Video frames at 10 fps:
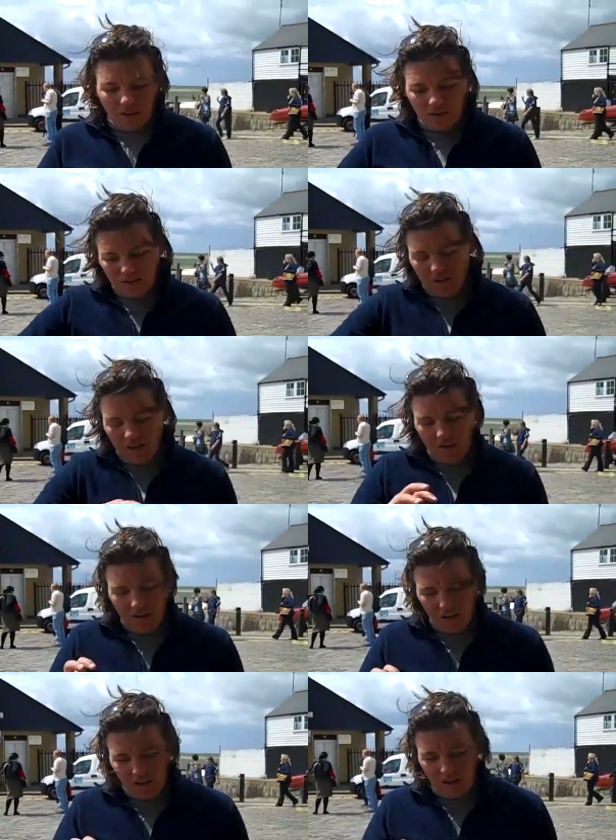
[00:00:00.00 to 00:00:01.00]
I
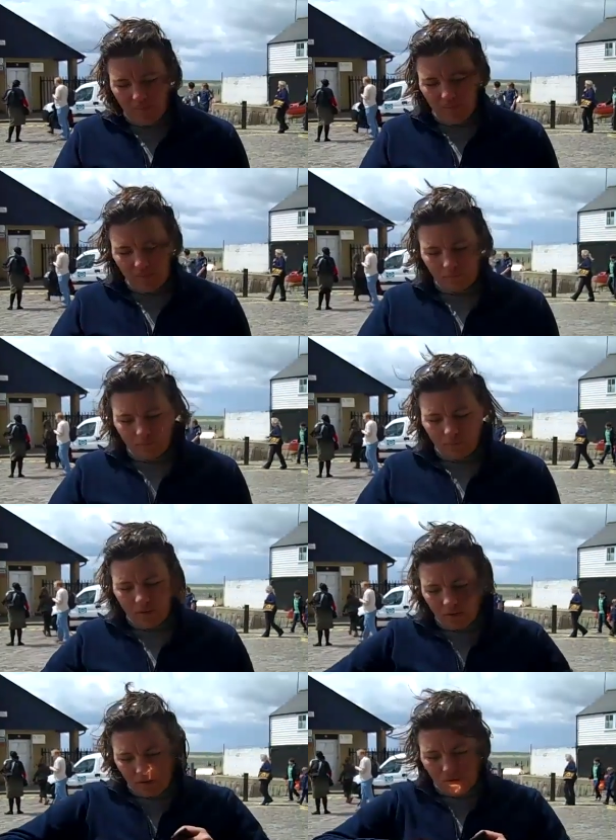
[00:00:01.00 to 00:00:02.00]
designed um,
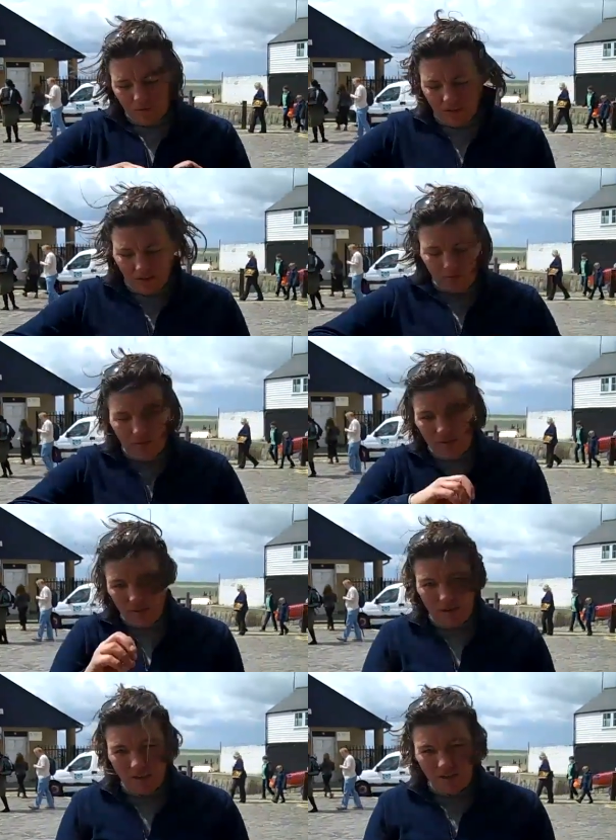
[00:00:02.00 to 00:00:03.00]
in three
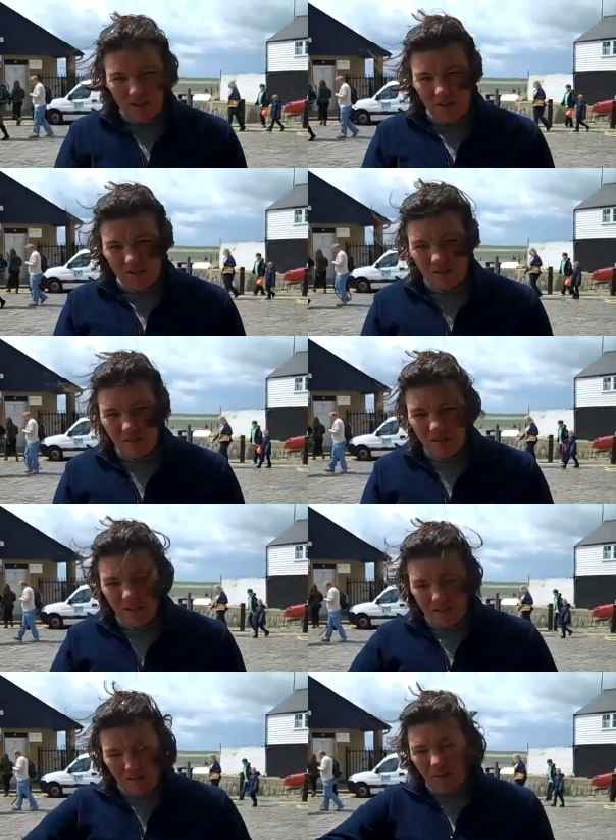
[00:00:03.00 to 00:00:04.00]
dimensions,
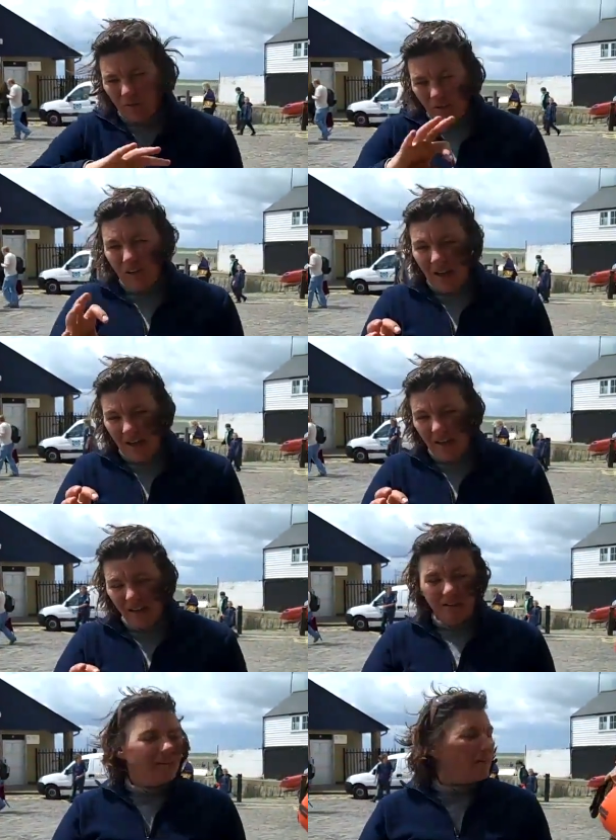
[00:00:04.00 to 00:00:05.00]
like with
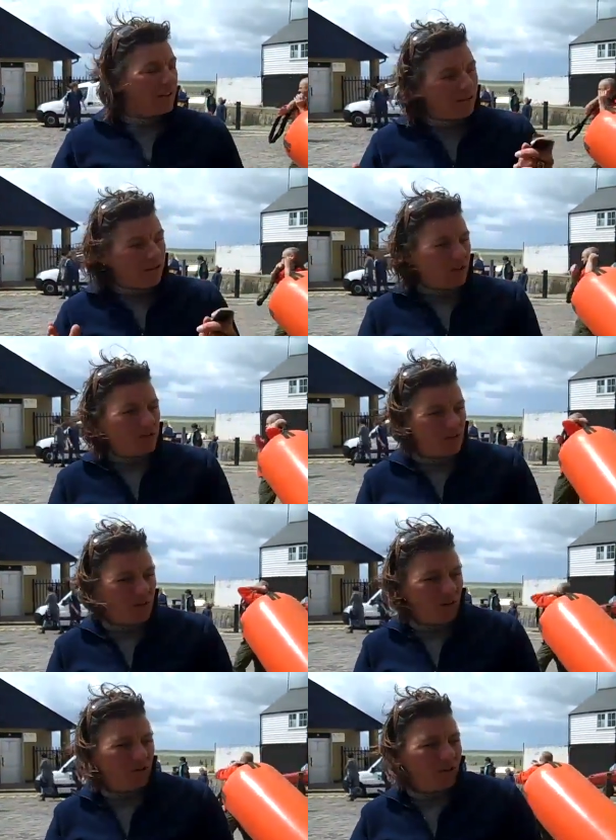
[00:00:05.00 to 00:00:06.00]
clay. Then I
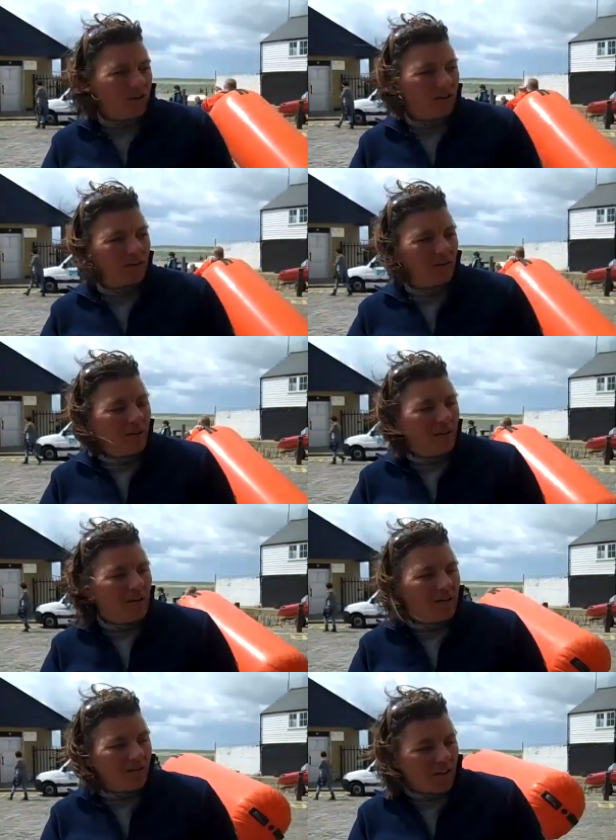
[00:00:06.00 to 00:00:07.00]
photograph it.
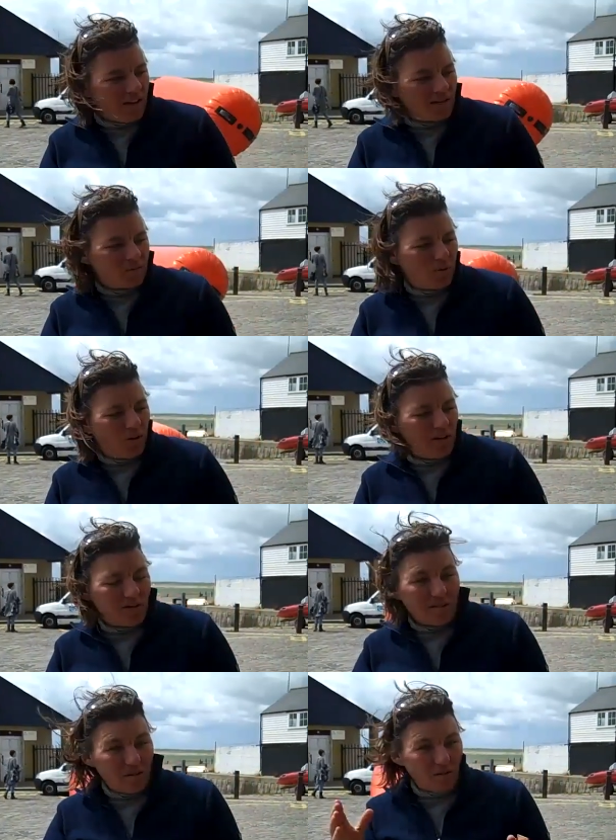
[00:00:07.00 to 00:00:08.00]
Then it's put
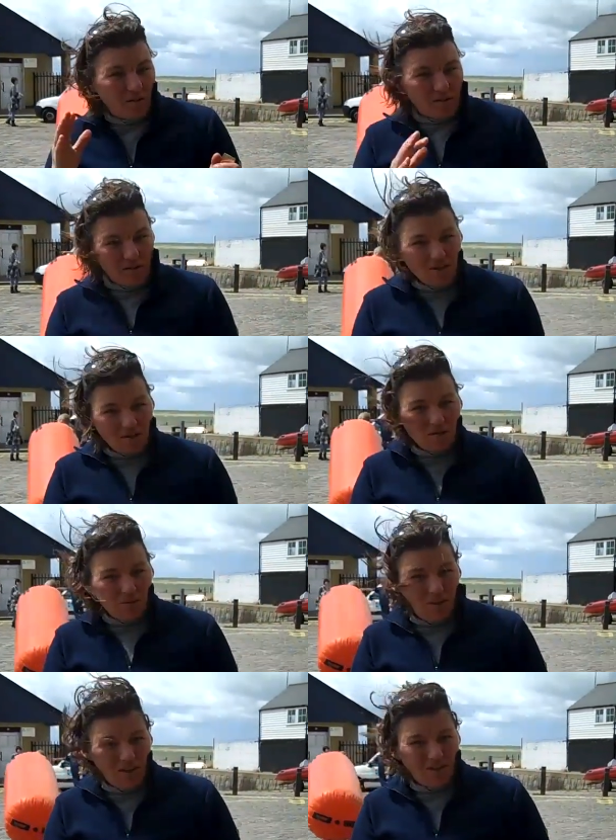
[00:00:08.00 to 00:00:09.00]
into
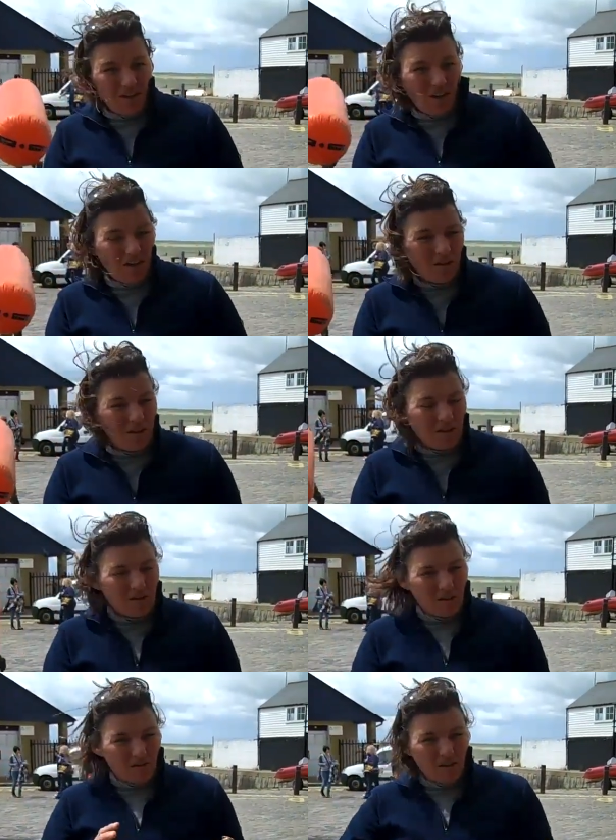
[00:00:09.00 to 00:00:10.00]
digital media
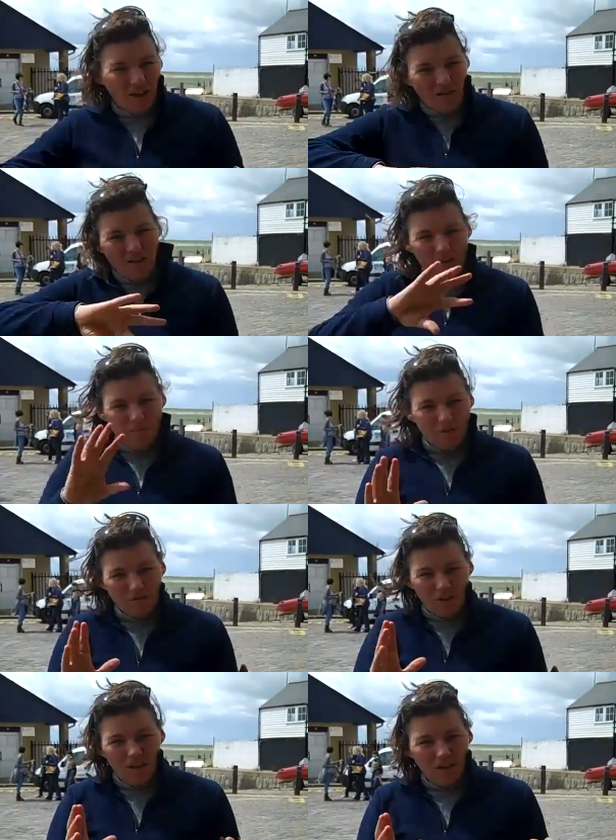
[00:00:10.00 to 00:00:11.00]
to create the
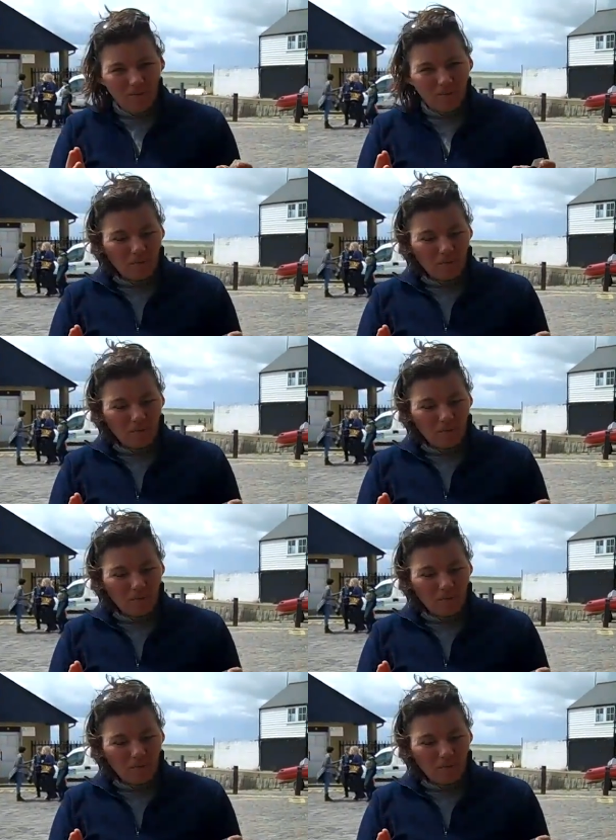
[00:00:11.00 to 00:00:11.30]
imagery